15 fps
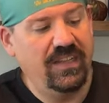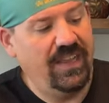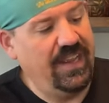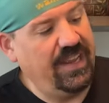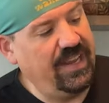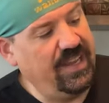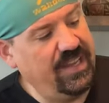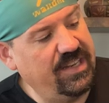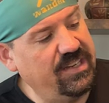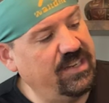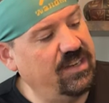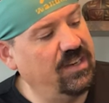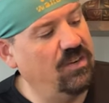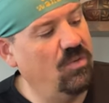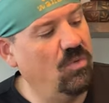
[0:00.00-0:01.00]

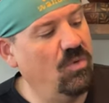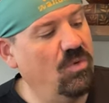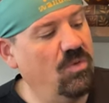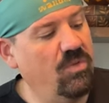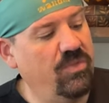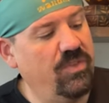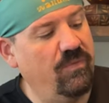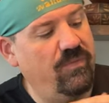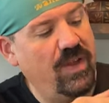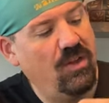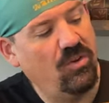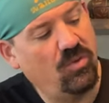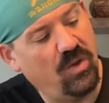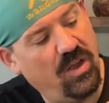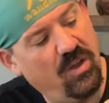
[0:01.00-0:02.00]
And the
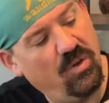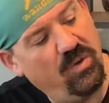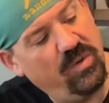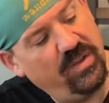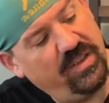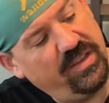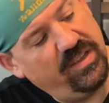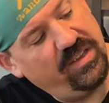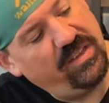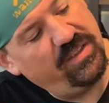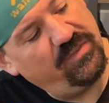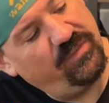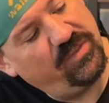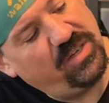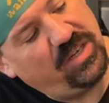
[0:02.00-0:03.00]
Velcro
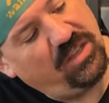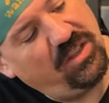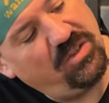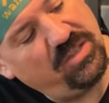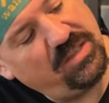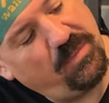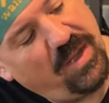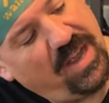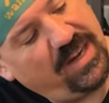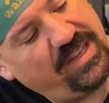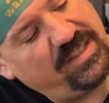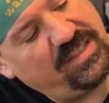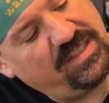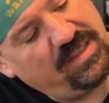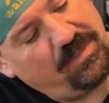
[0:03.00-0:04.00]
to close the pockets is